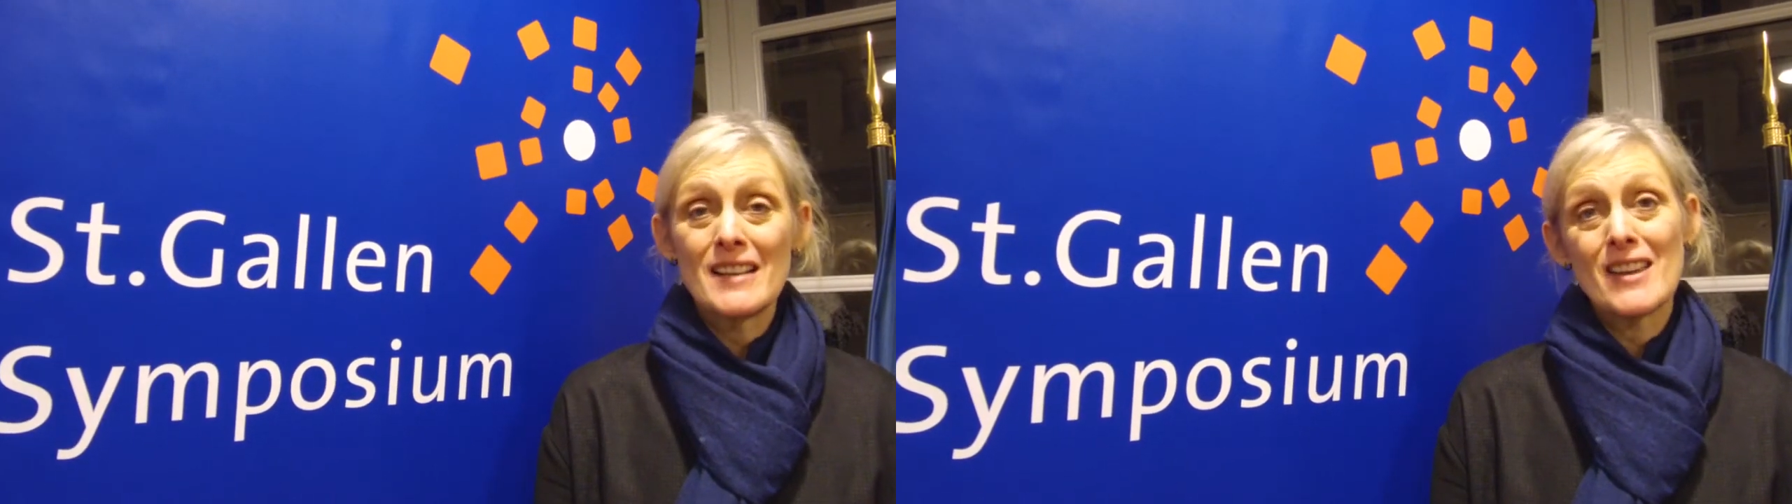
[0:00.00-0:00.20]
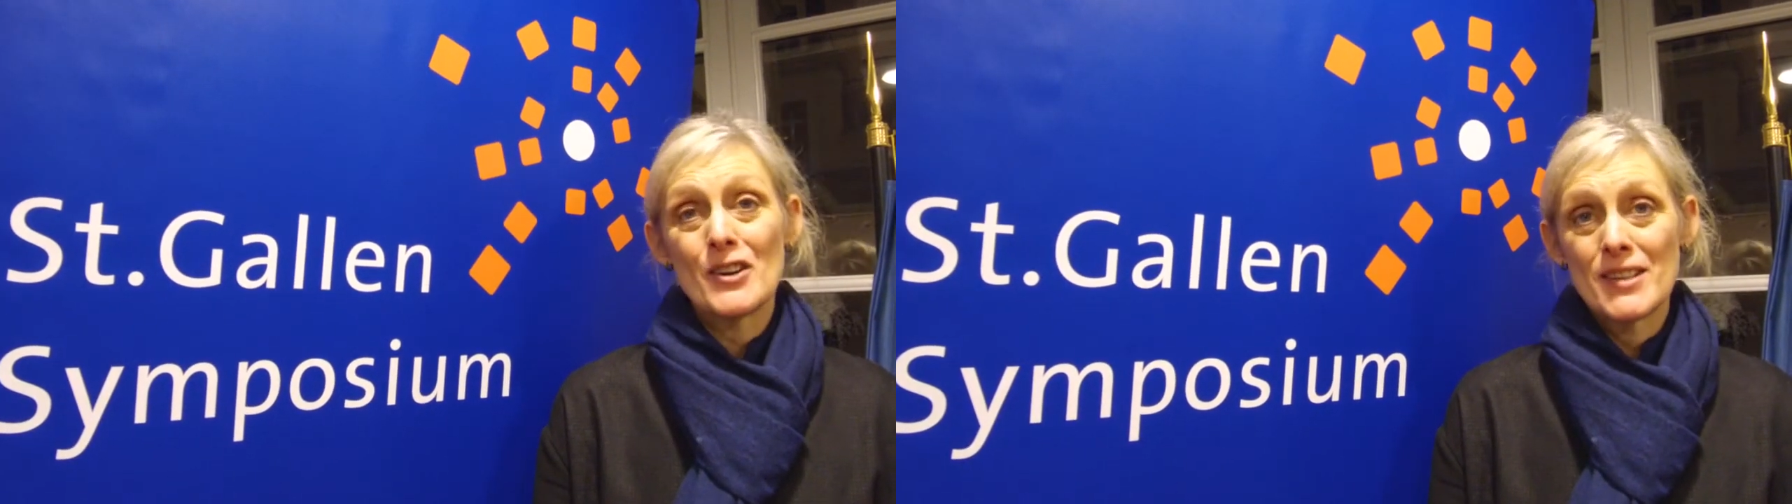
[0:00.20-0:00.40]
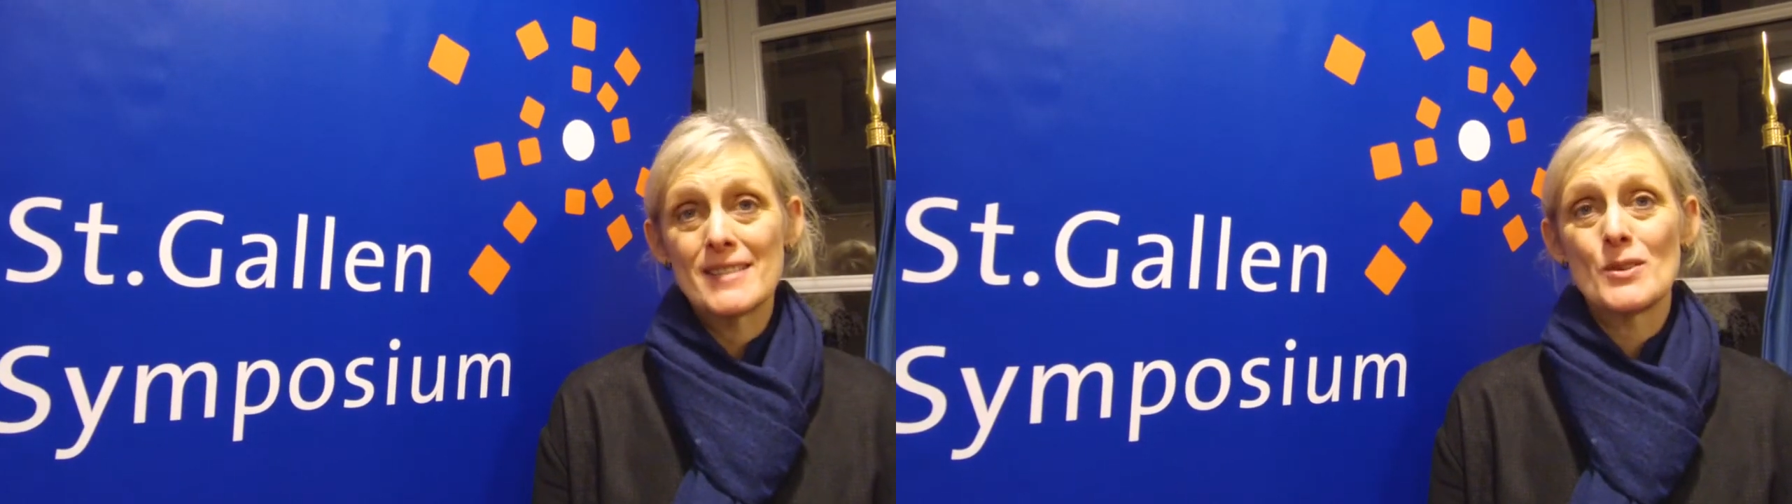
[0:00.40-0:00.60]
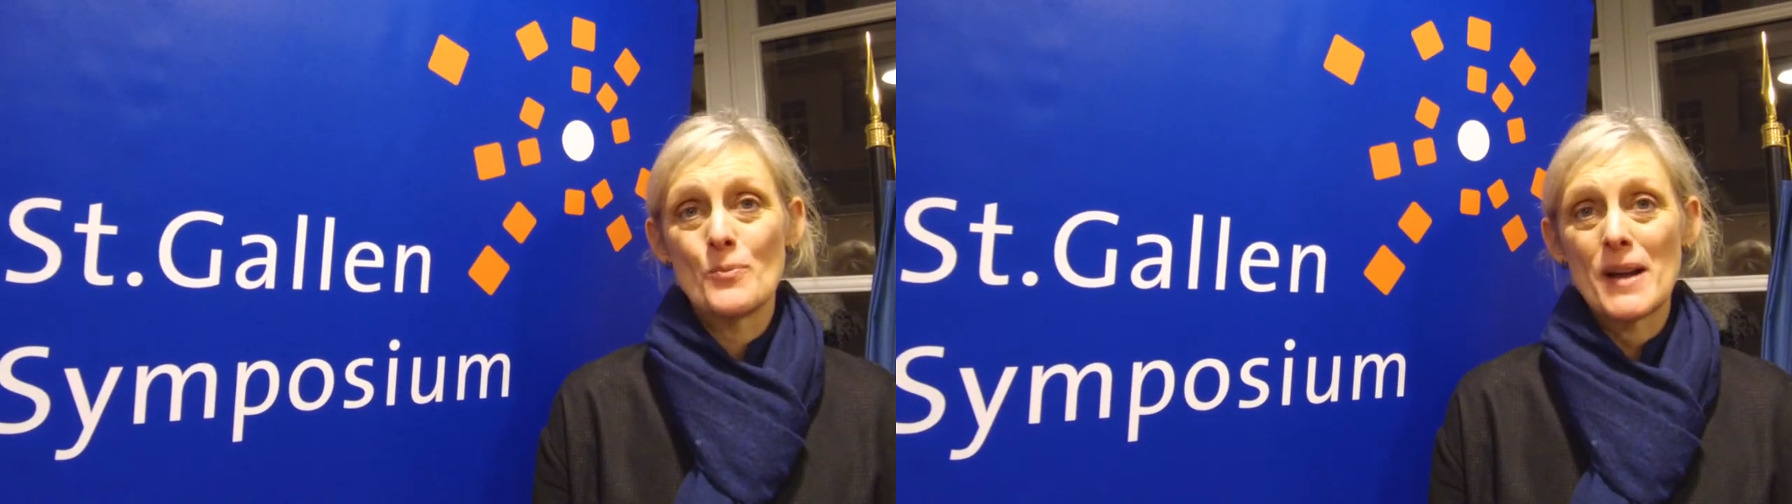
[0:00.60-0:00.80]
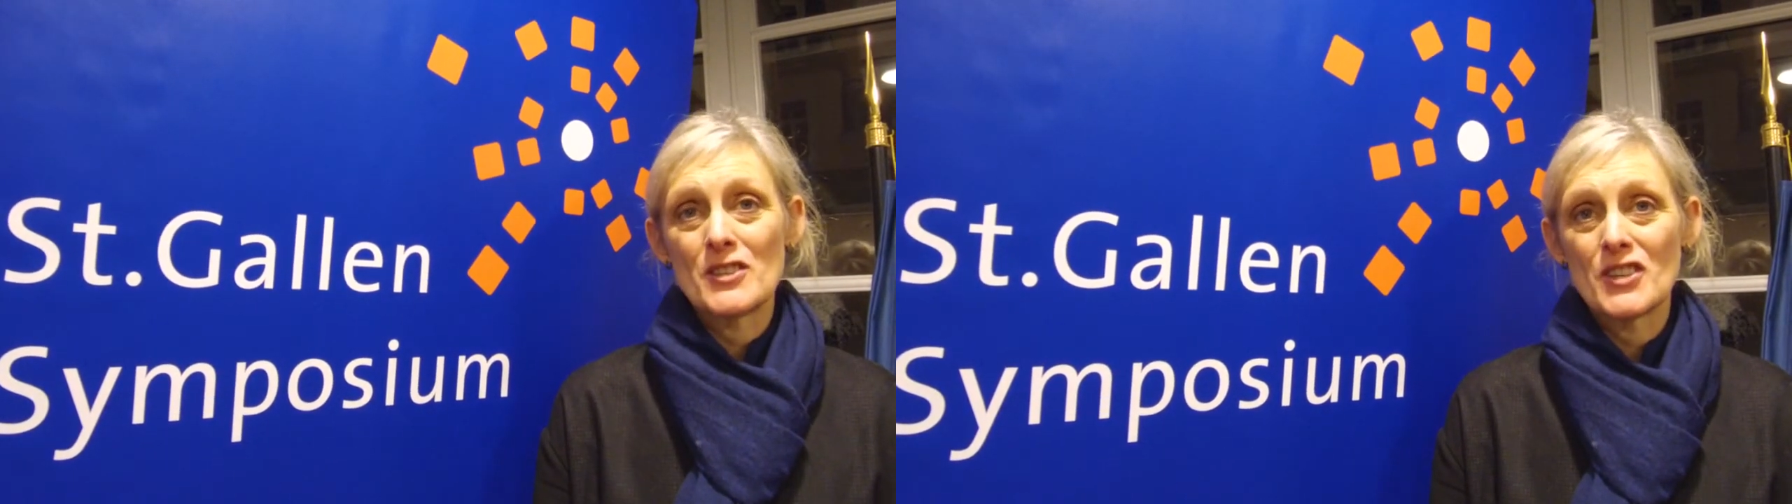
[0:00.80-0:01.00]
there is no
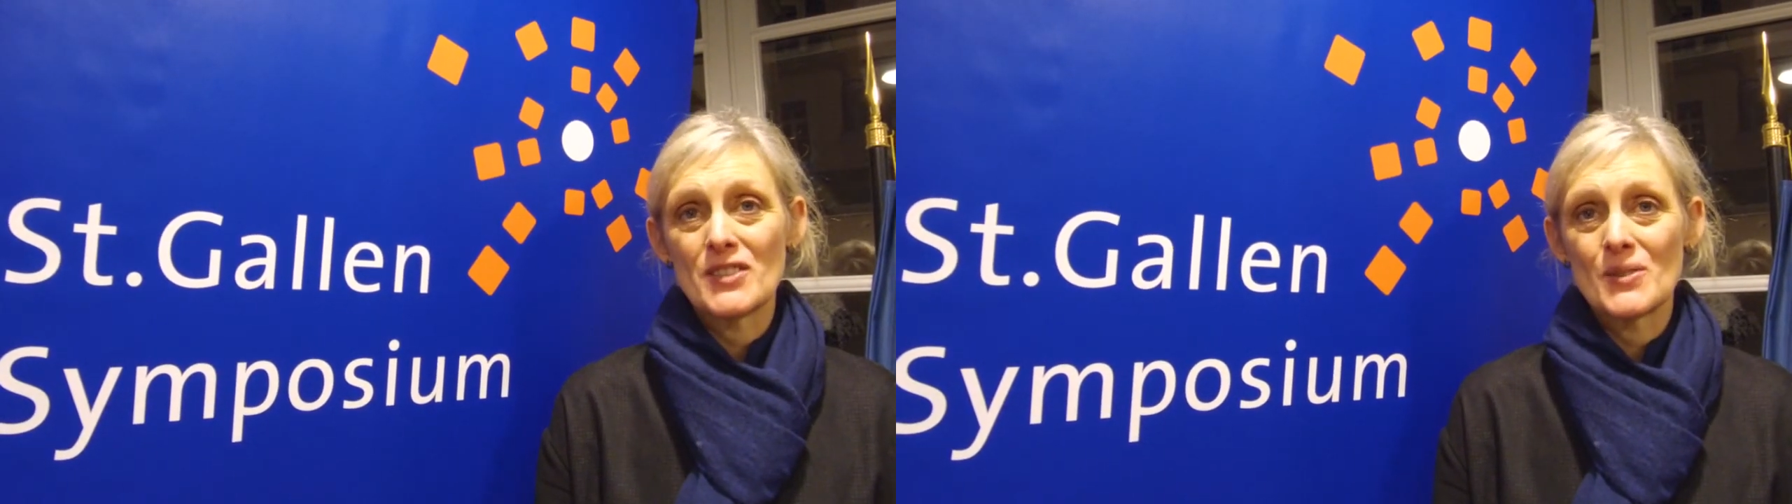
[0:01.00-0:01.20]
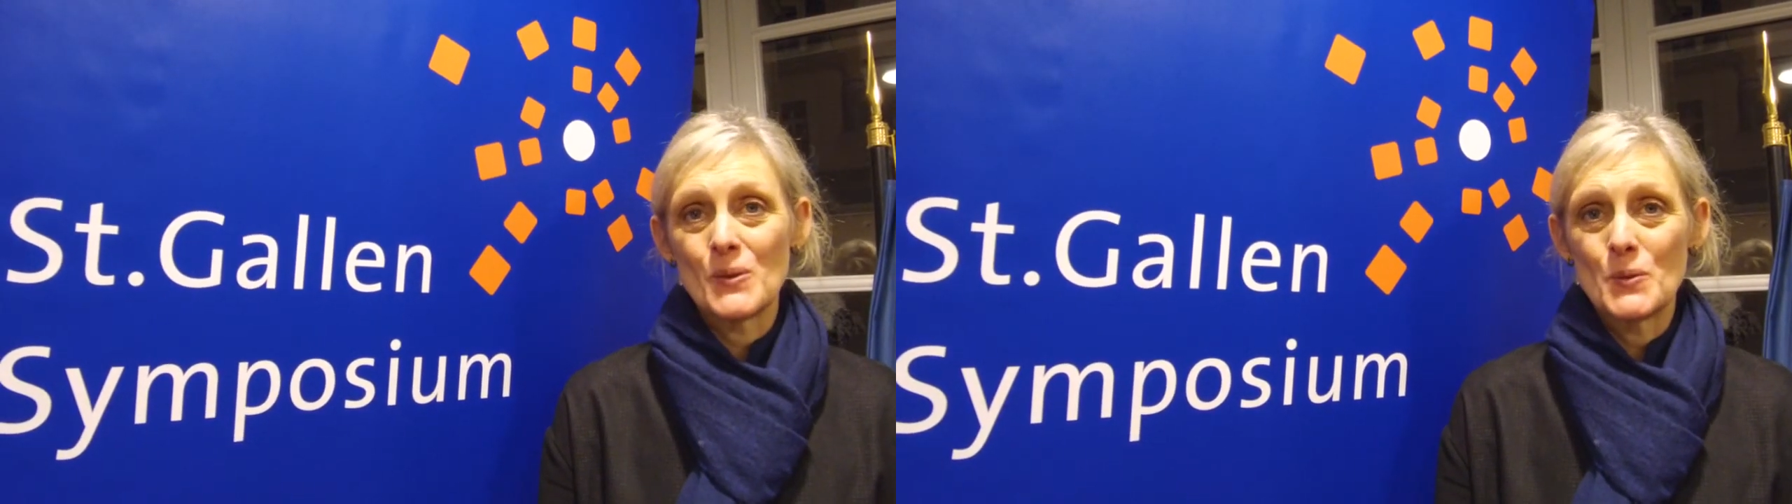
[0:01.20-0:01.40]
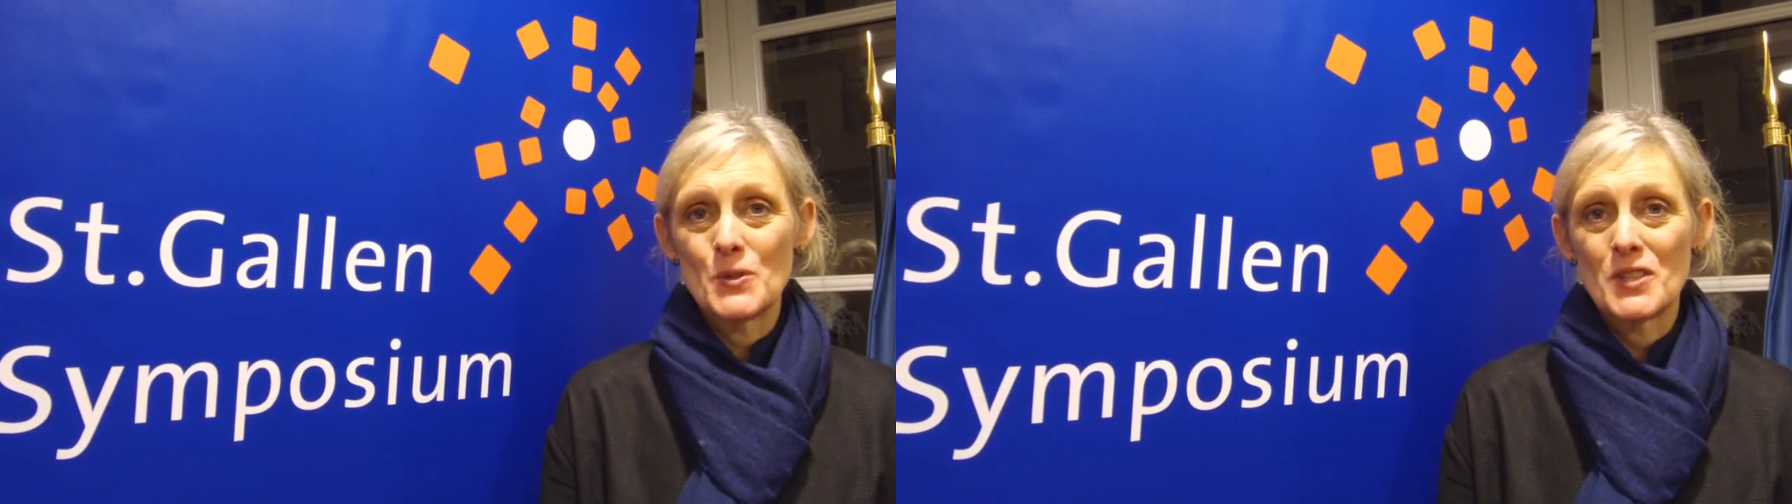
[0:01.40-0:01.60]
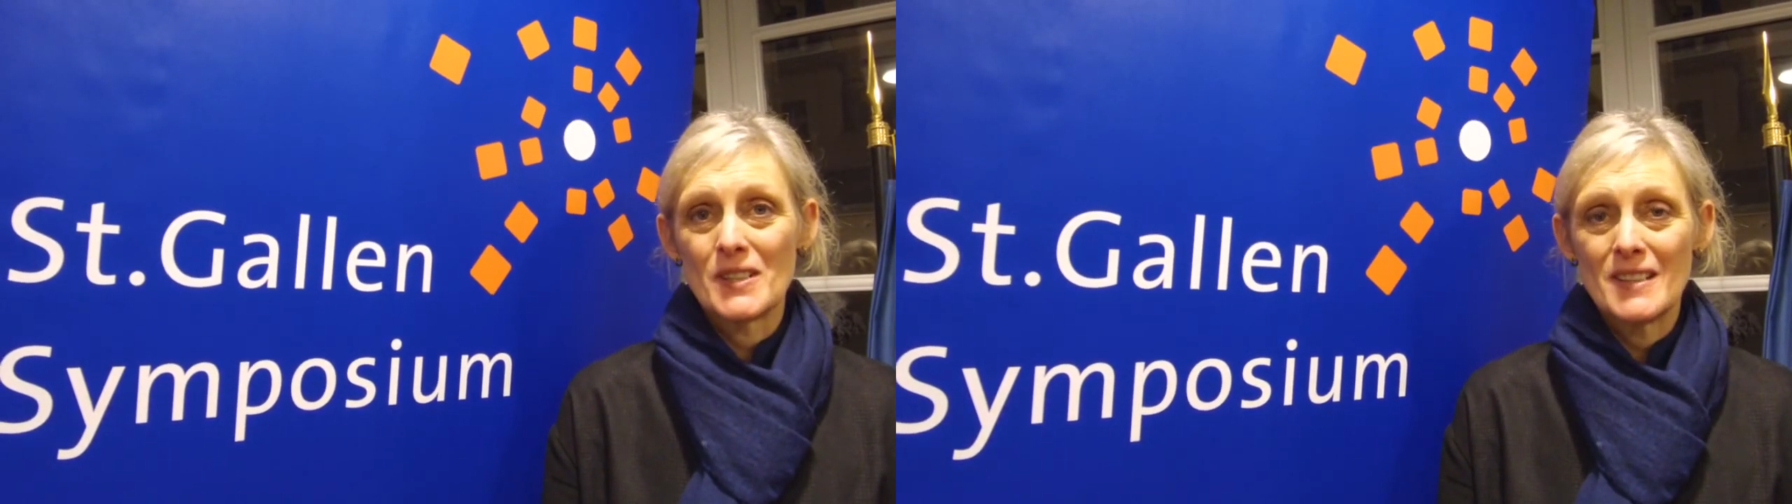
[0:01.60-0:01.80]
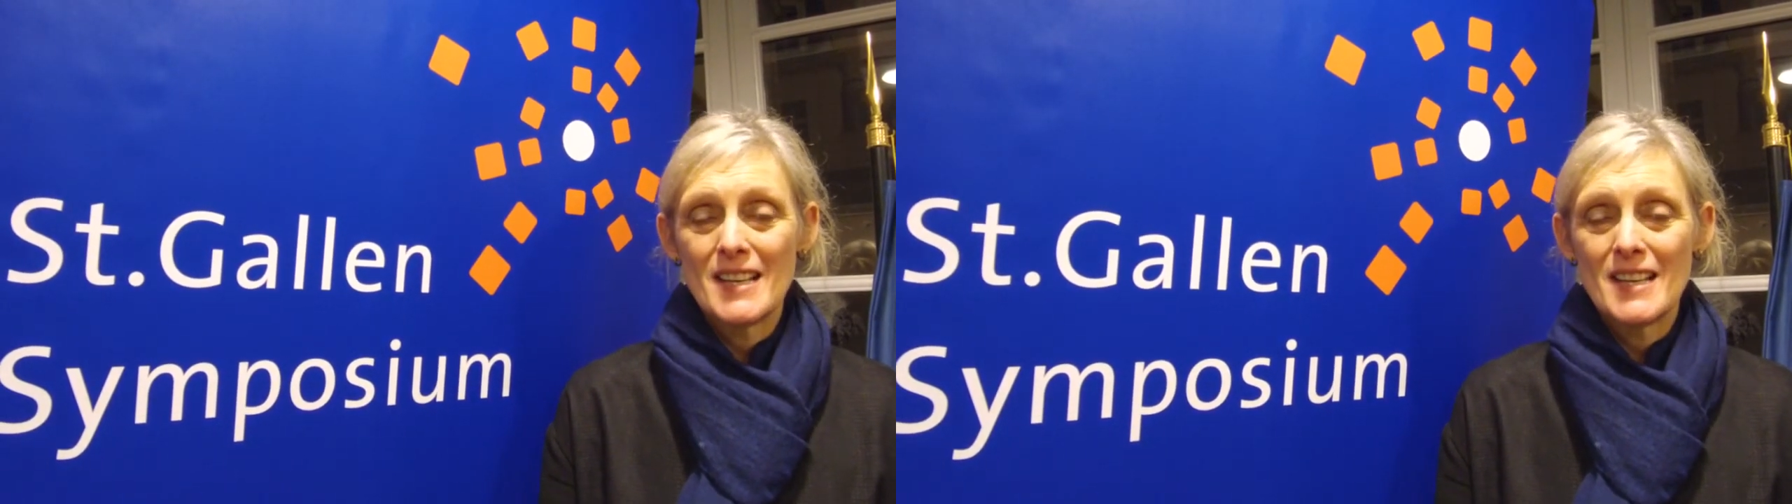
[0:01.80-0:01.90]
magic solution.